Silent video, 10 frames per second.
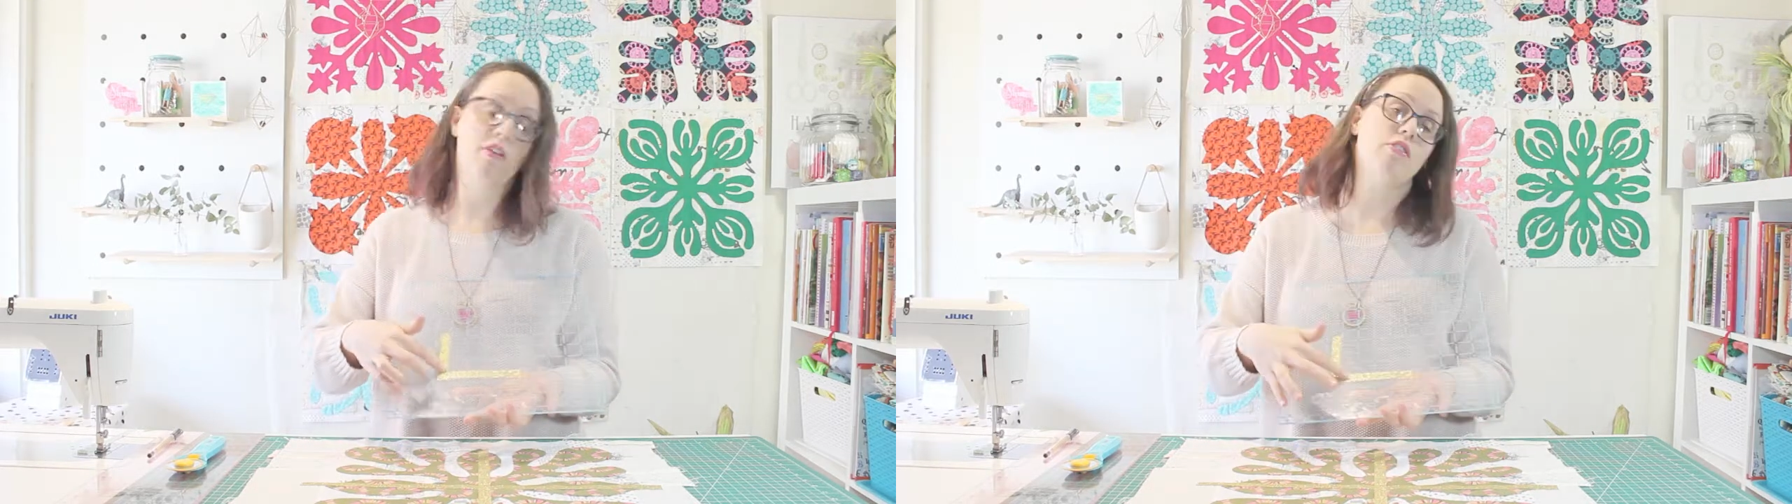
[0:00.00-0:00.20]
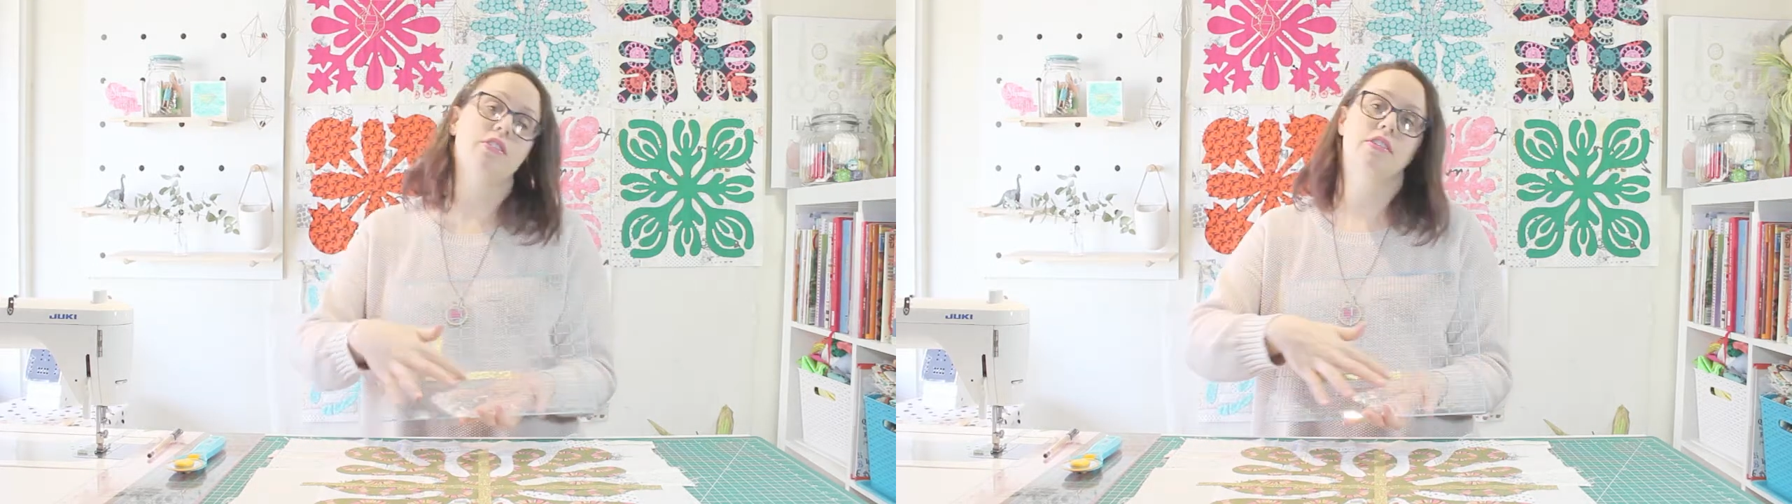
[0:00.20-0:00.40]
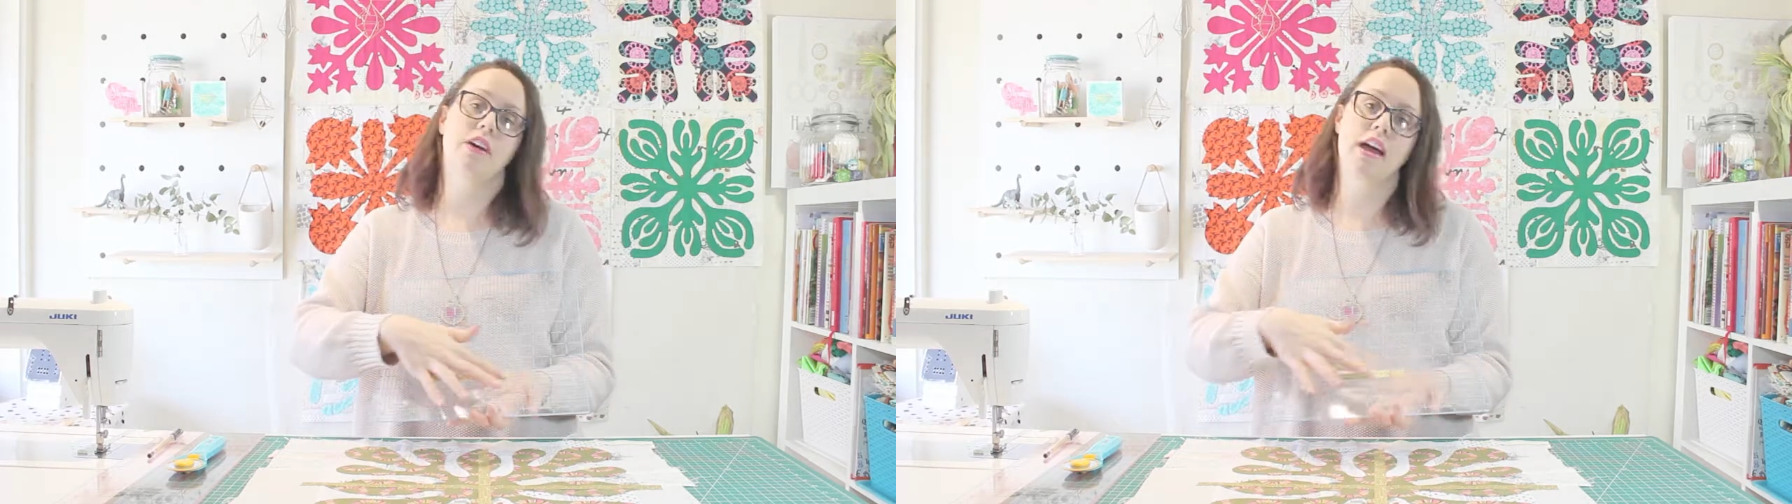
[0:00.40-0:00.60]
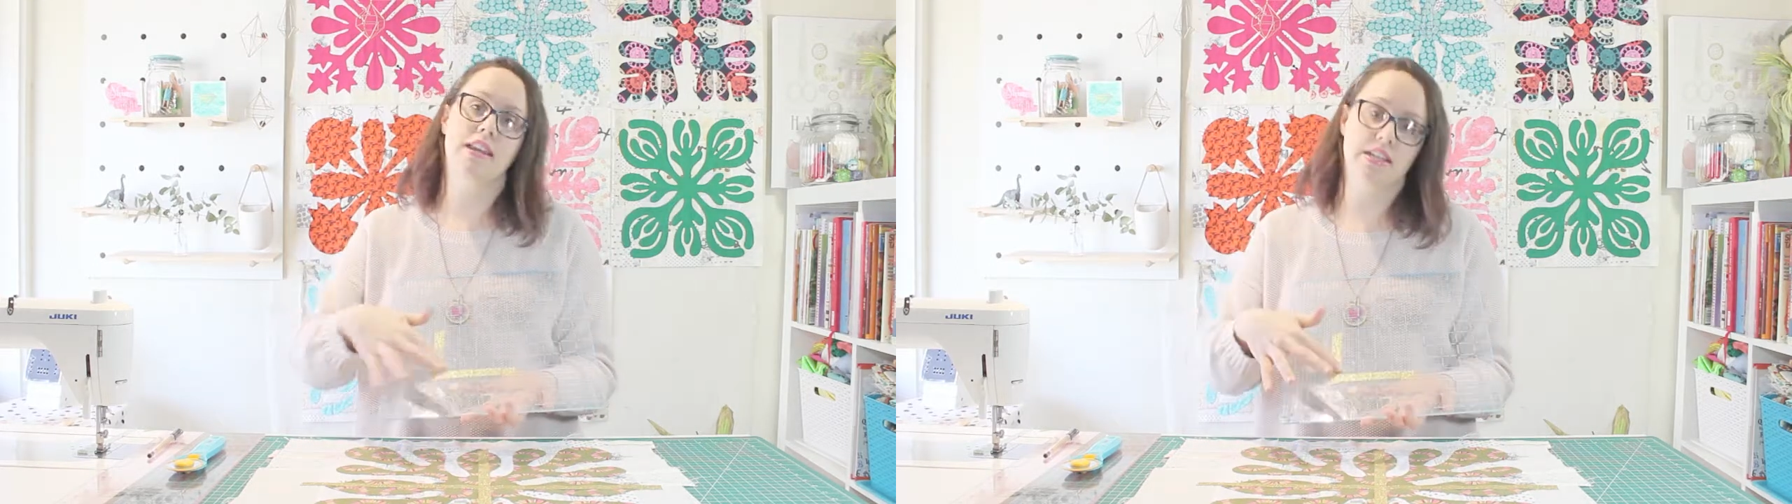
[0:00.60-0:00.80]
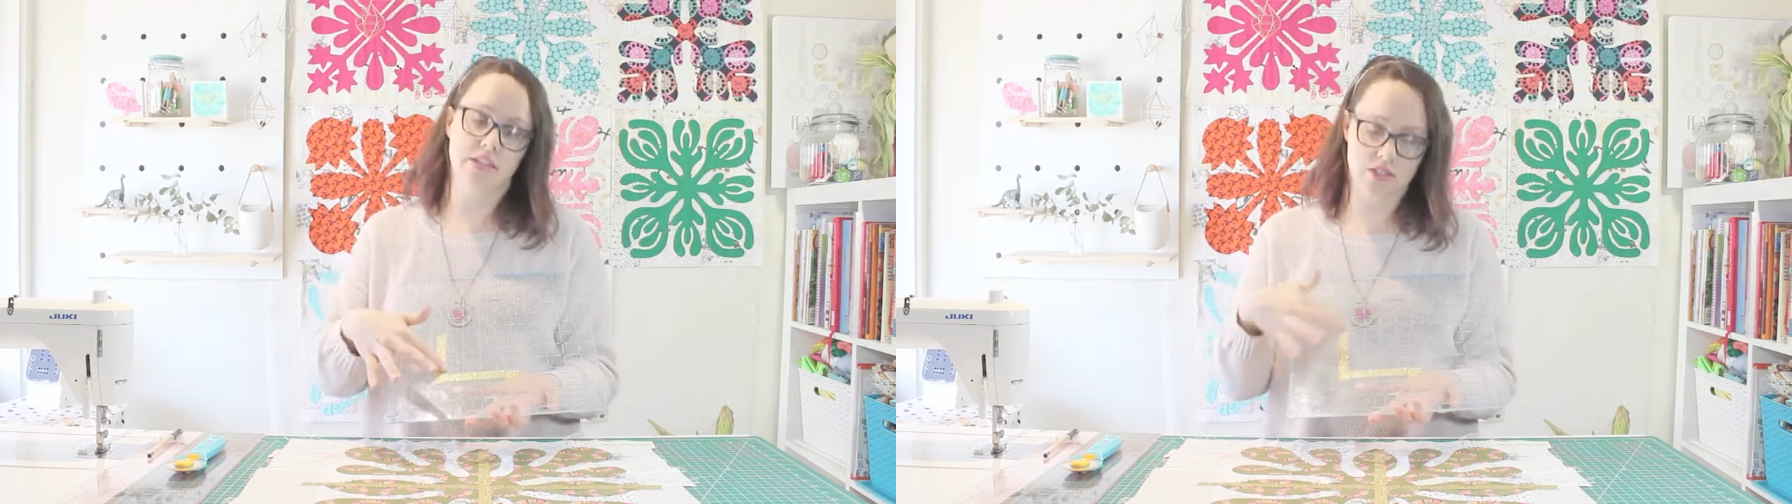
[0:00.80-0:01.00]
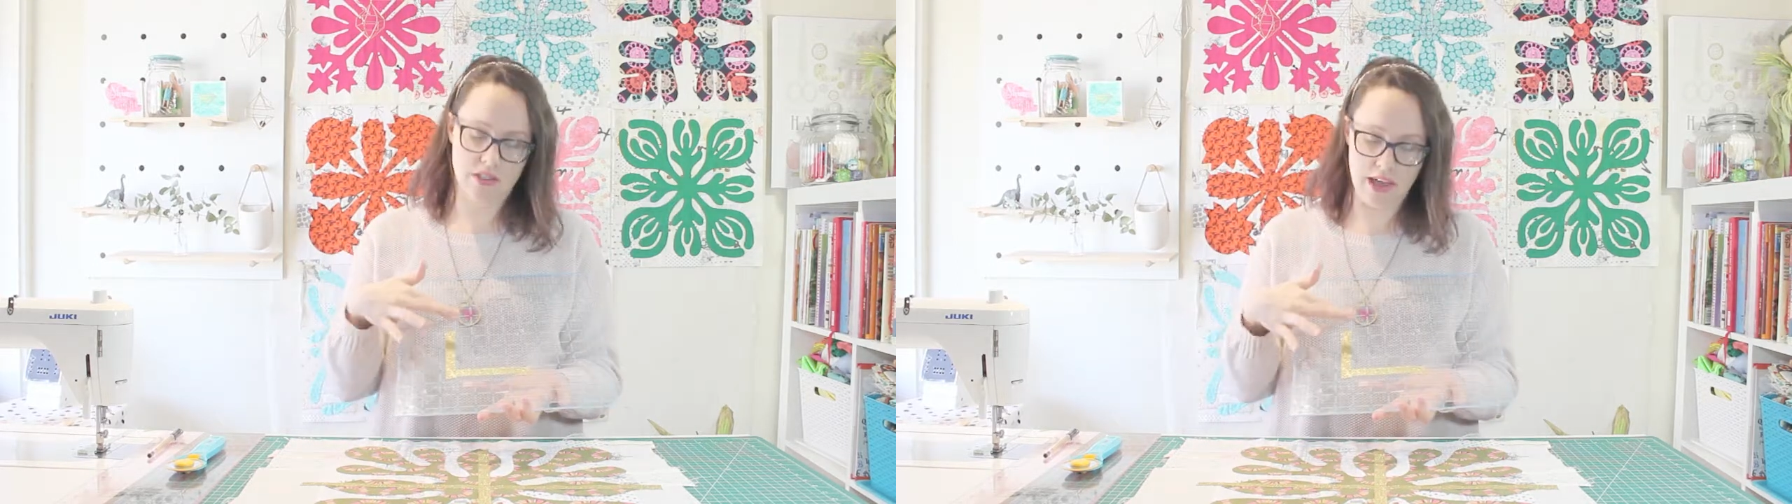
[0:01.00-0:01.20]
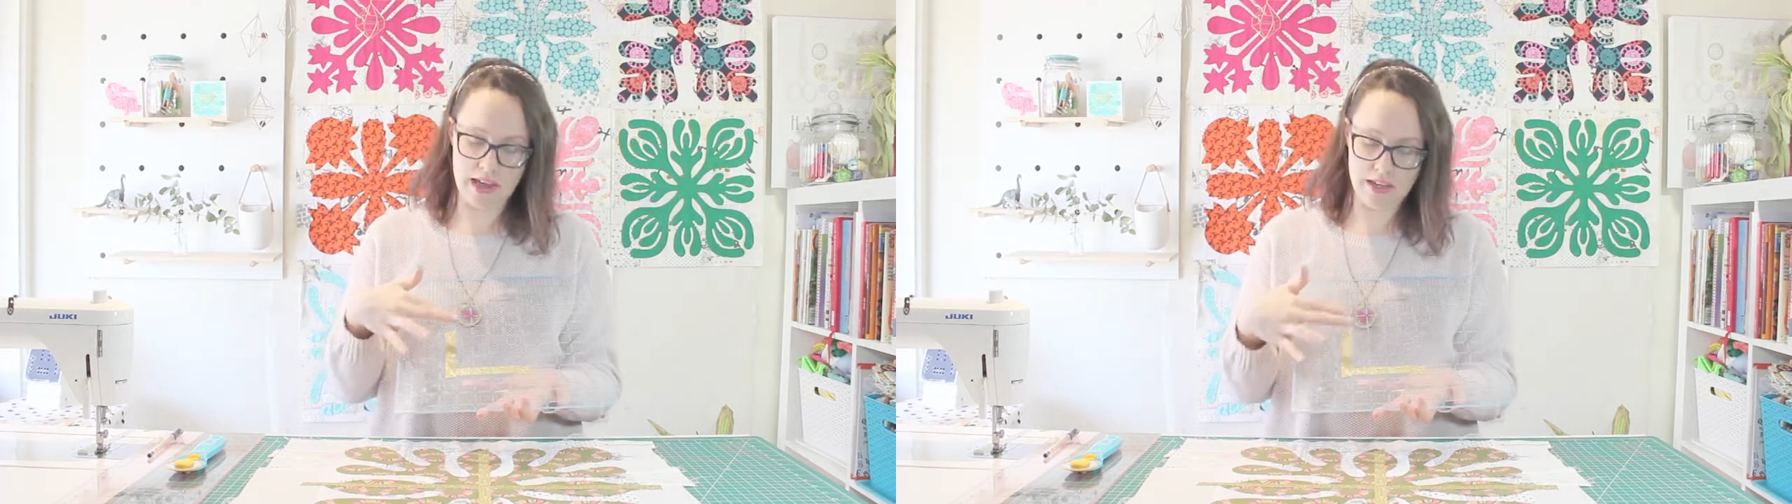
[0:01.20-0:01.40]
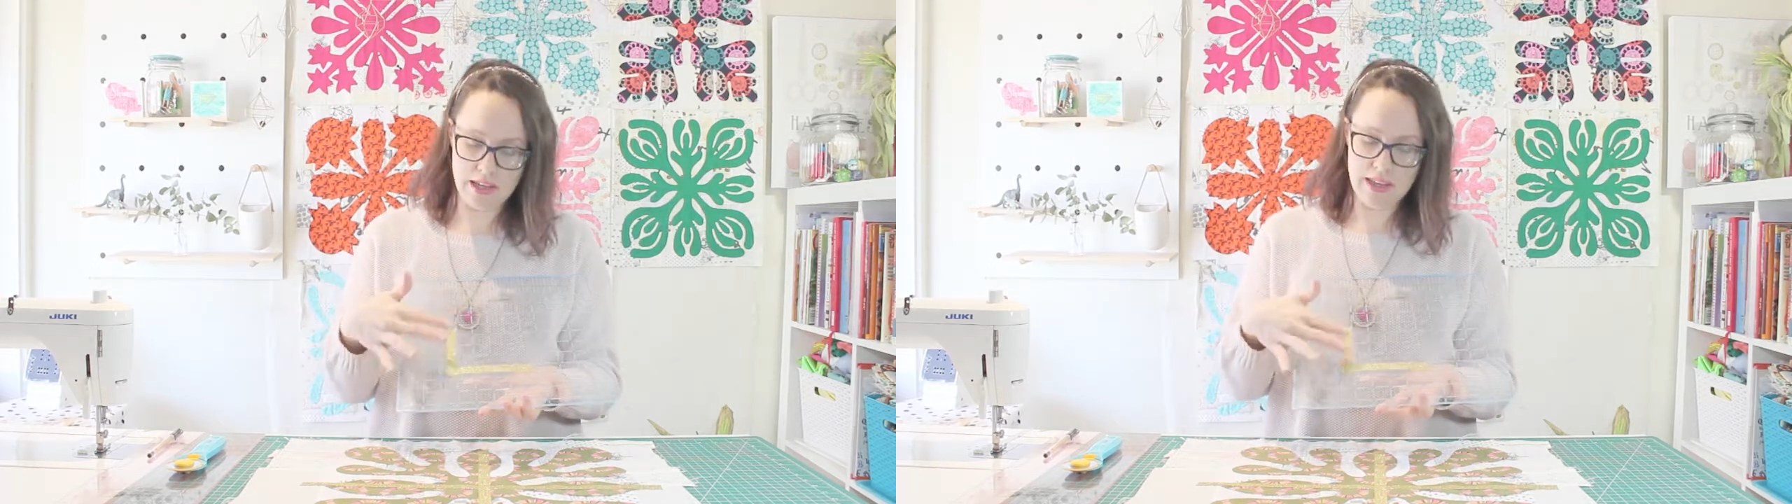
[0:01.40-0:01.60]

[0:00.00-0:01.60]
on the 9-inch line.